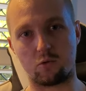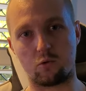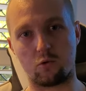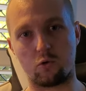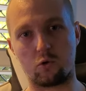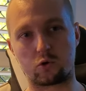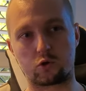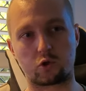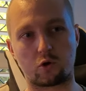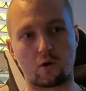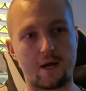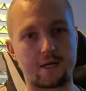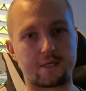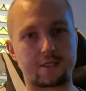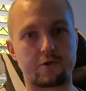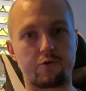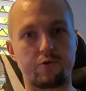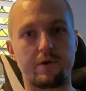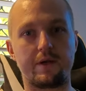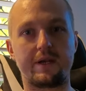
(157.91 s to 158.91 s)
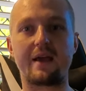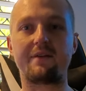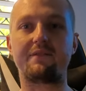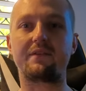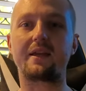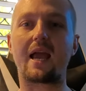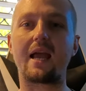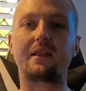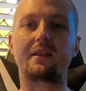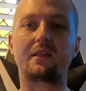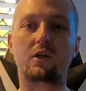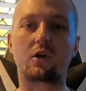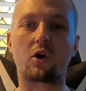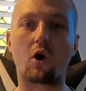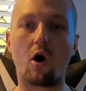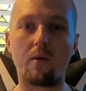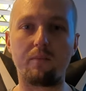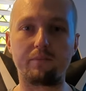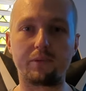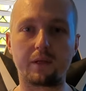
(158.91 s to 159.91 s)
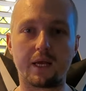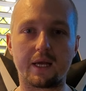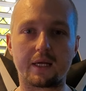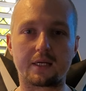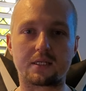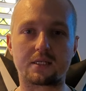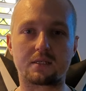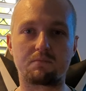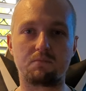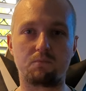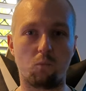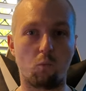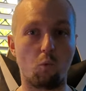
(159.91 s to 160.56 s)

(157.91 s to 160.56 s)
or trying to navigate the complex